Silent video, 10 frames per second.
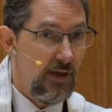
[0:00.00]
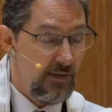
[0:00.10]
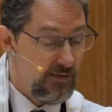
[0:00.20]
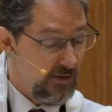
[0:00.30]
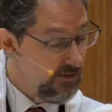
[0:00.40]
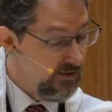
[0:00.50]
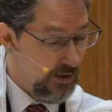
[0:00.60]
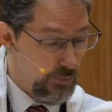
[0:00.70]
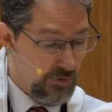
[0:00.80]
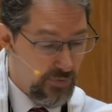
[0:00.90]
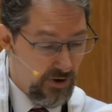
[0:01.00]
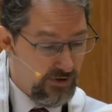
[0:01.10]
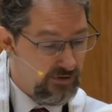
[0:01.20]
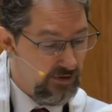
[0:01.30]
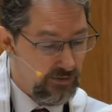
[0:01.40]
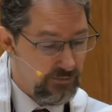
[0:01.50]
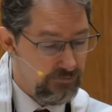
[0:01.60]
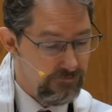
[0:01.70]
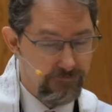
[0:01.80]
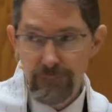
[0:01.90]
and that does come with parenting
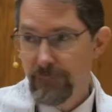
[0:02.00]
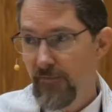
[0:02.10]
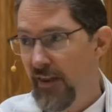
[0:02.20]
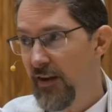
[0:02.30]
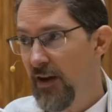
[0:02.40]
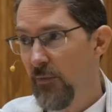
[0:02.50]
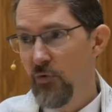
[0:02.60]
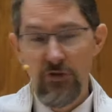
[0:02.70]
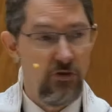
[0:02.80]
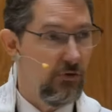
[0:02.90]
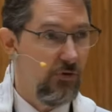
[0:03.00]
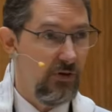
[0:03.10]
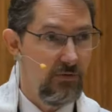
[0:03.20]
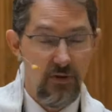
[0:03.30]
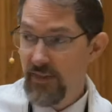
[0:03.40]
and that comes with children?